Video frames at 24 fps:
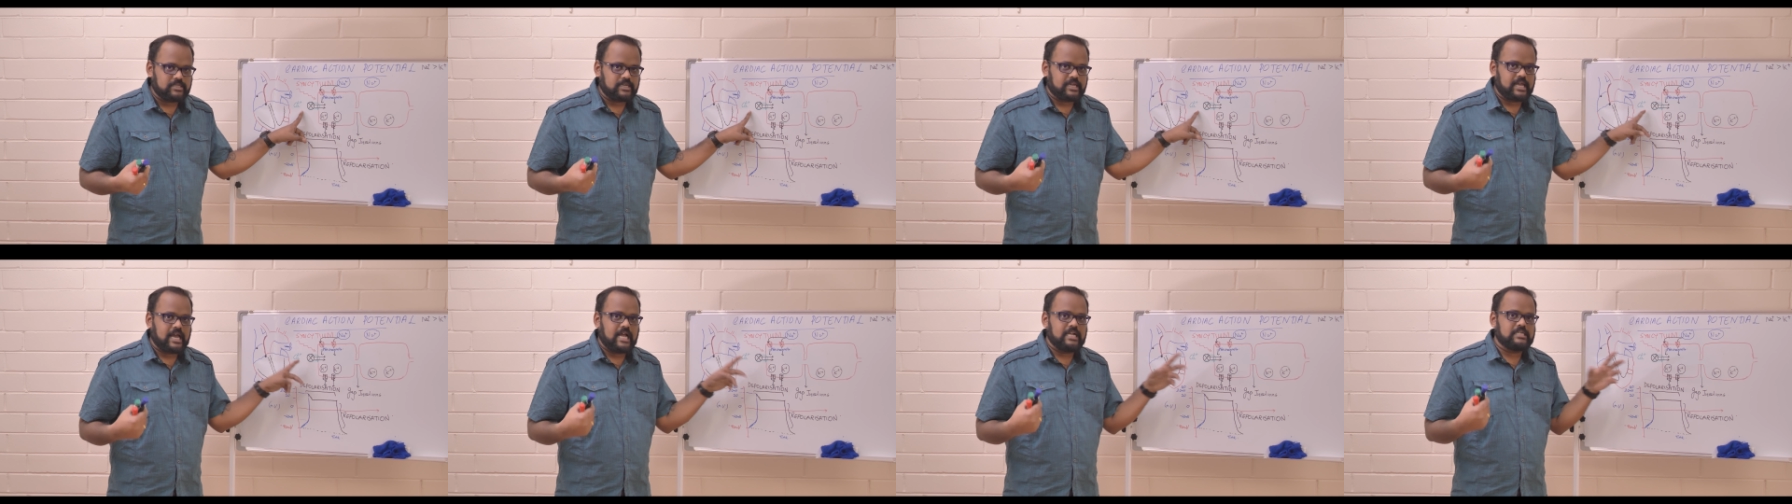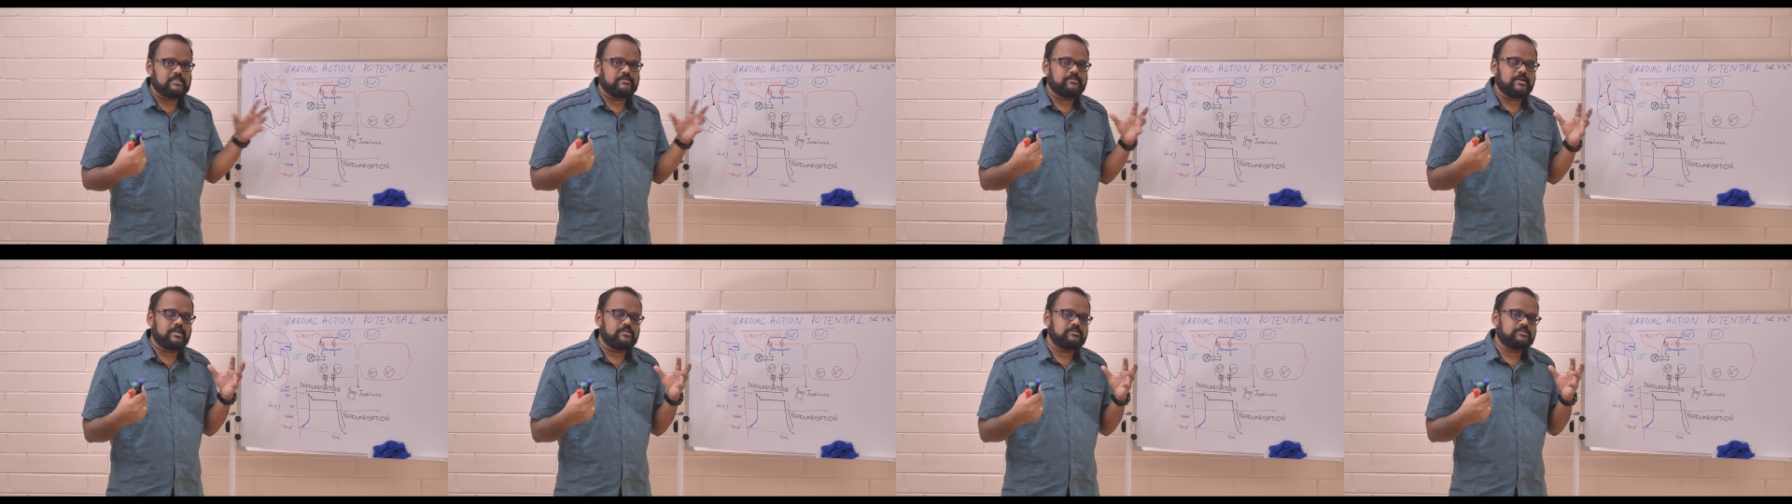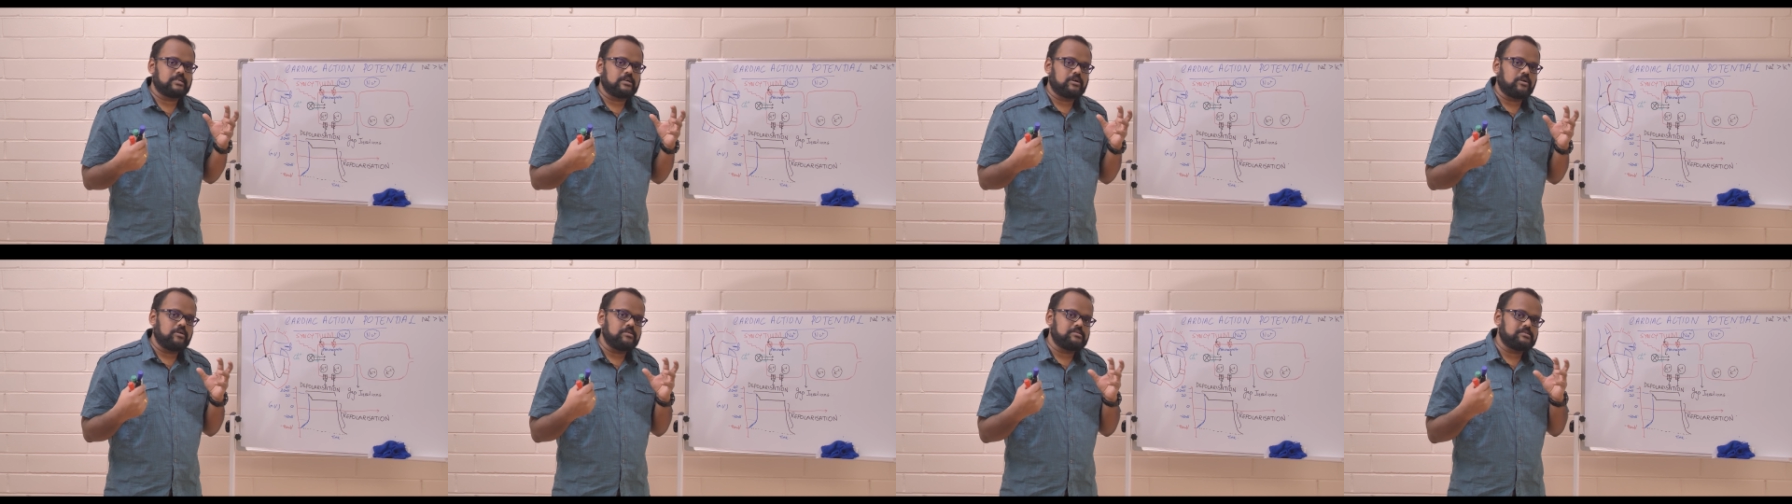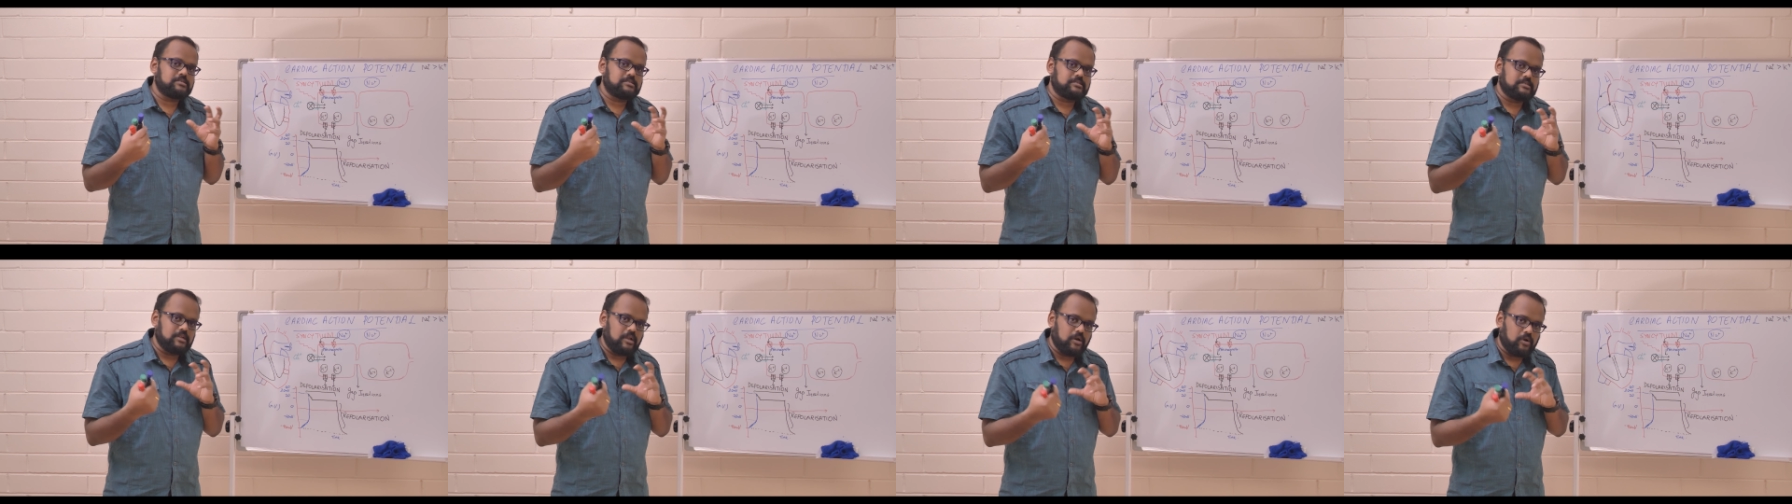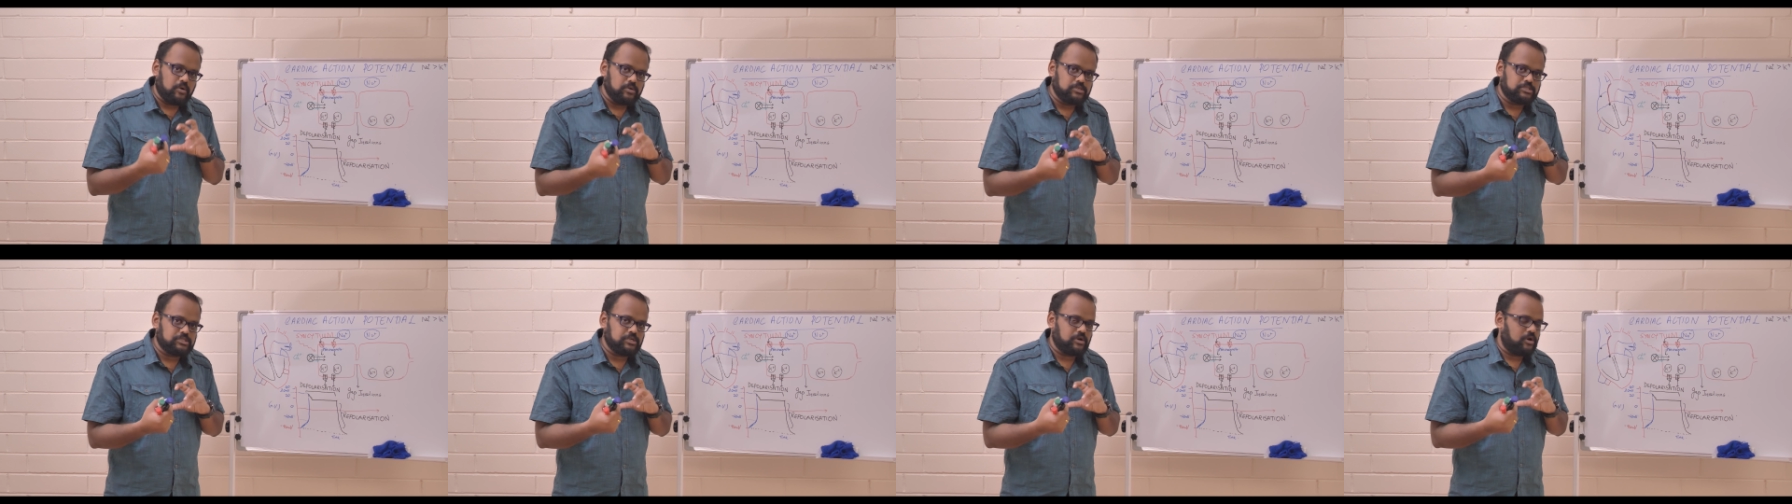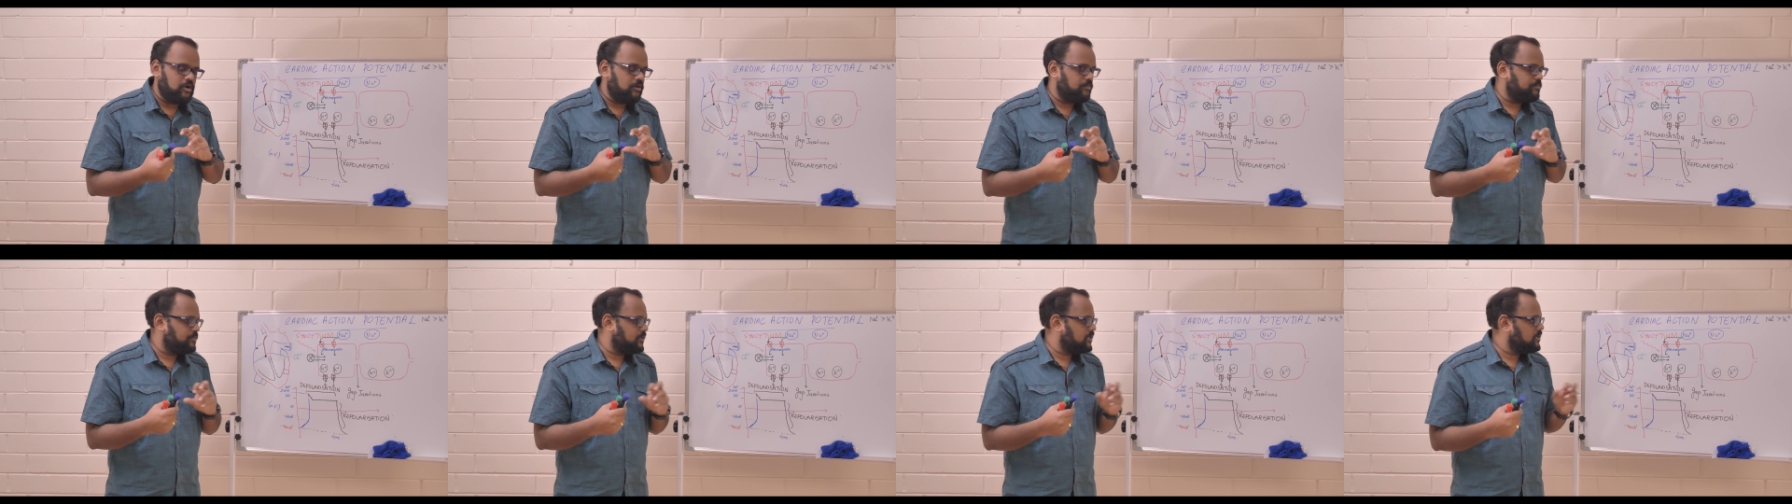The calcium ions are quite slow to
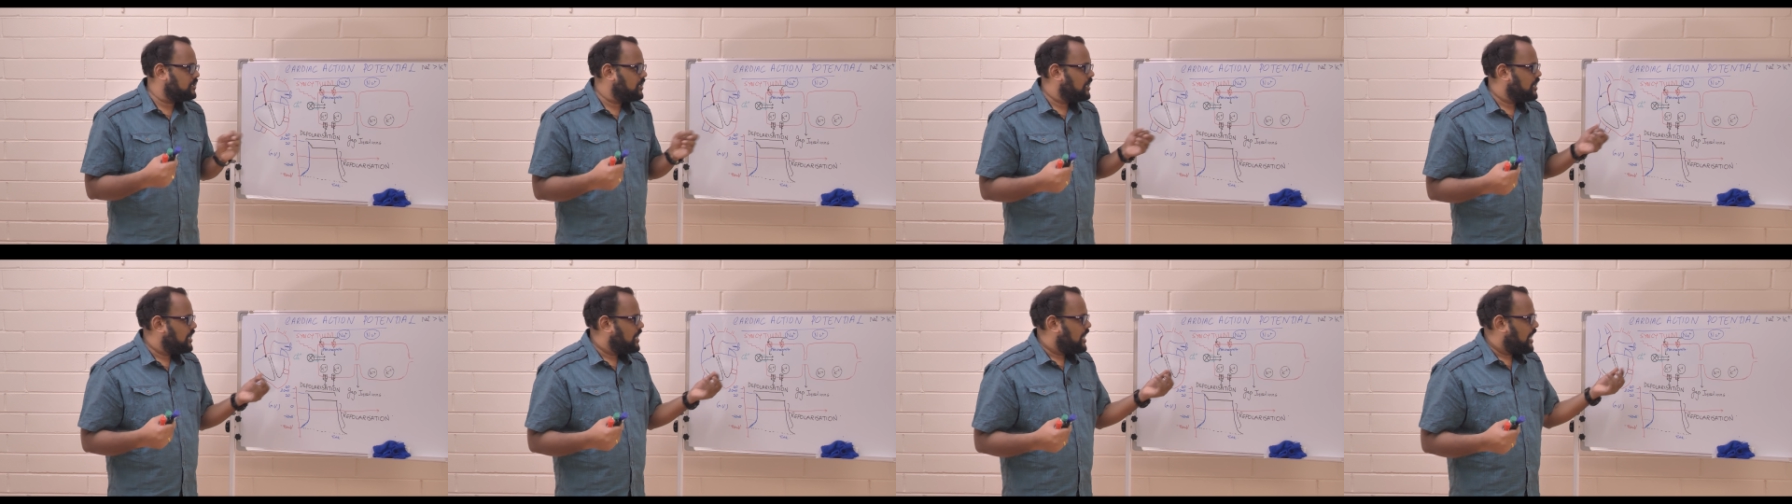open,